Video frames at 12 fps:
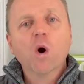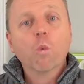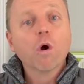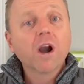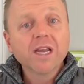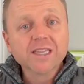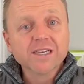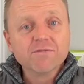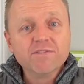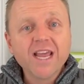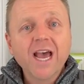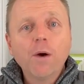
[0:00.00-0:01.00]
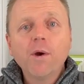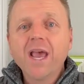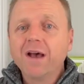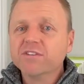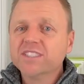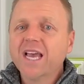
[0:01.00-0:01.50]
Where I live now, I
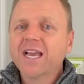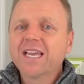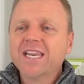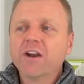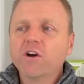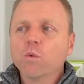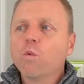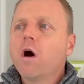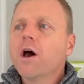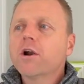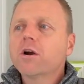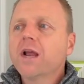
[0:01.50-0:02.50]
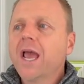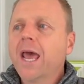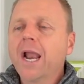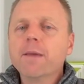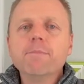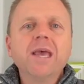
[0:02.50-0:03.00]
have secondary water
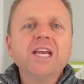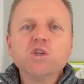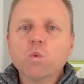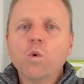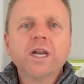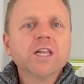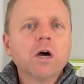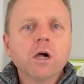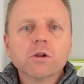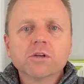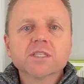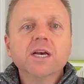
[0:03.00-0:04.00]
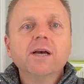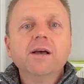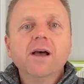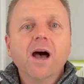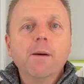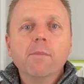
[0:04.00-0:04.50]
and I pay $20
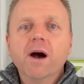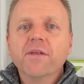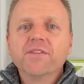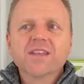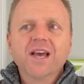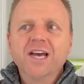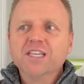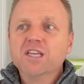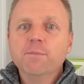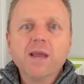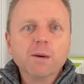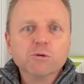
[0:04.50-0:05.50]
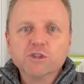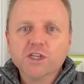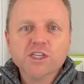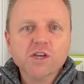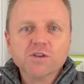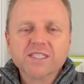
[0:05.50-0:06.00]
a month to be able
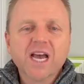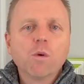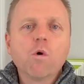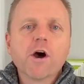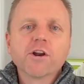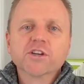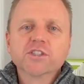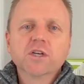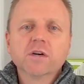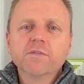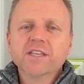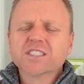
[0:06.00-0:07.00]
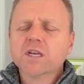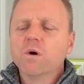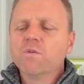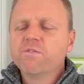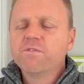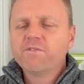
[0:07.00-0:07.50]
to use that water service.
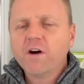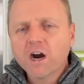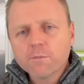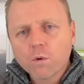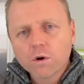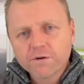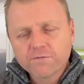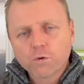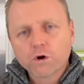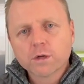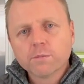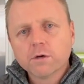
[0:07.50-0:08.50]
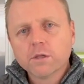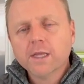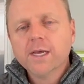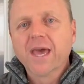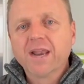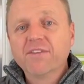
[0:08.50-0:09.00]
So far more affordable.
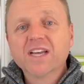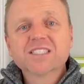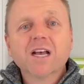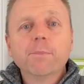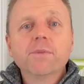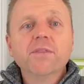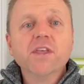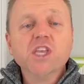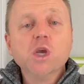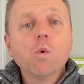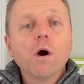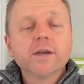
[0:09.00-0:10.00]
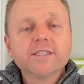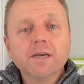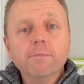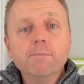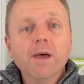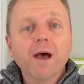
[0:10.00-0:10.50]
And if that's something that you want
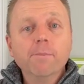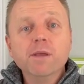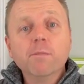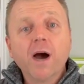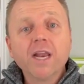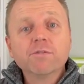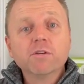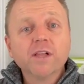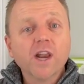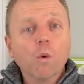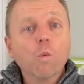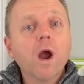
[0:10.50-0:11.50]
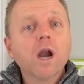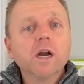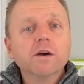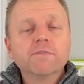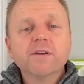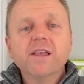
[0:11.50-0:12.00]
to be mindful and aware
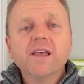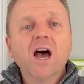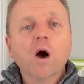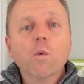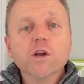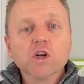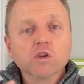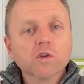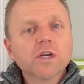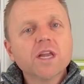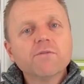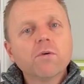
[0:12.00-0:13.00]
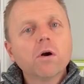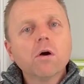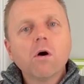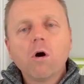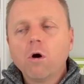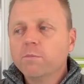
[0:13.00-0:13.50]
of when you're looking for a
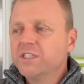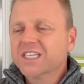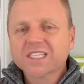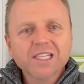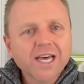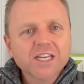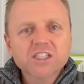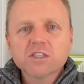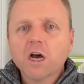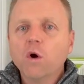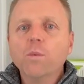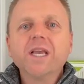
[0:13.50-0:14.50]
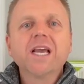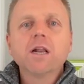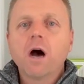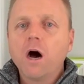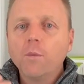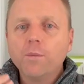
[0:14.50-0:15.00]
home, just let us know. We
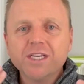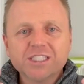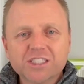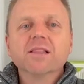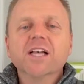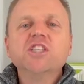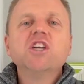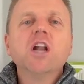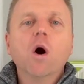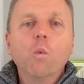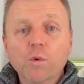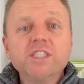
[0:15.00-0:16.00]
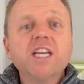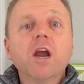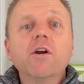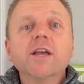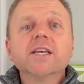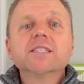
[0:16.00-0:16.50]
can always let you know which
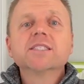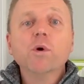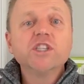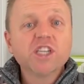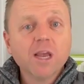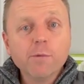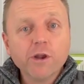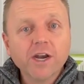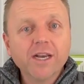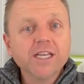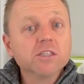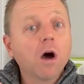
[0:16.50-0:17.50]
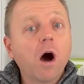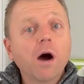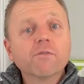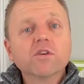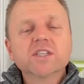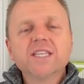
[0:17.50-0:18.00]
areas, which communities
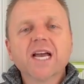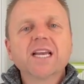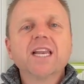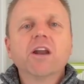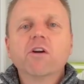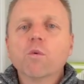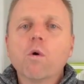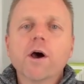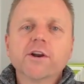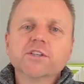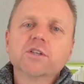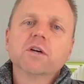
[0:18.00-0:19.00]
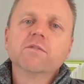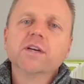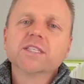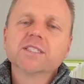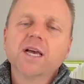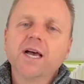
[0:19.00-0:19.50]
offer secondary water
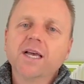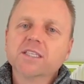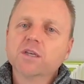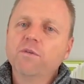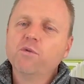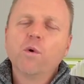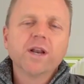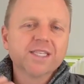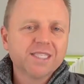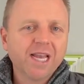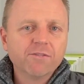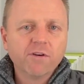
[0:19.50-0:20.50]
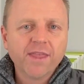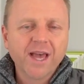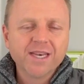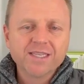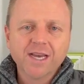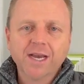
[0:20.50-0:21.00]
service. So if you want to save on
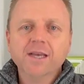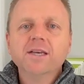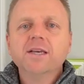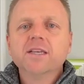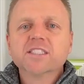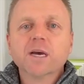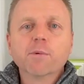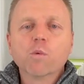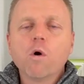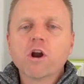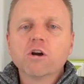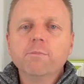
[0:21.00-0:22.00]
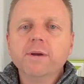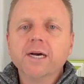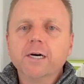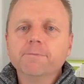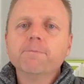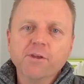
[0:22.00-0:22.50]
that summer water
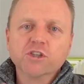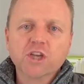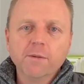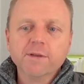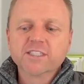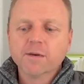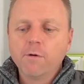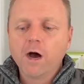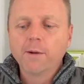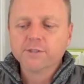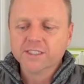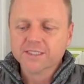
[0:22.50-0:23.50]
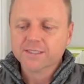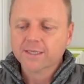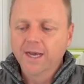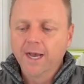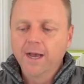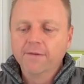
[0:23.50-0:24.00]
bill, there's going to be some options
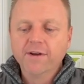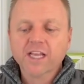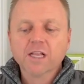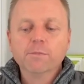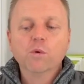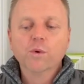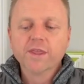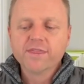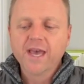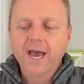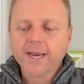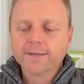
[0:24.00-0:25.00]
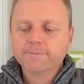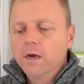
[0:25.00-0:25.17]
available with that.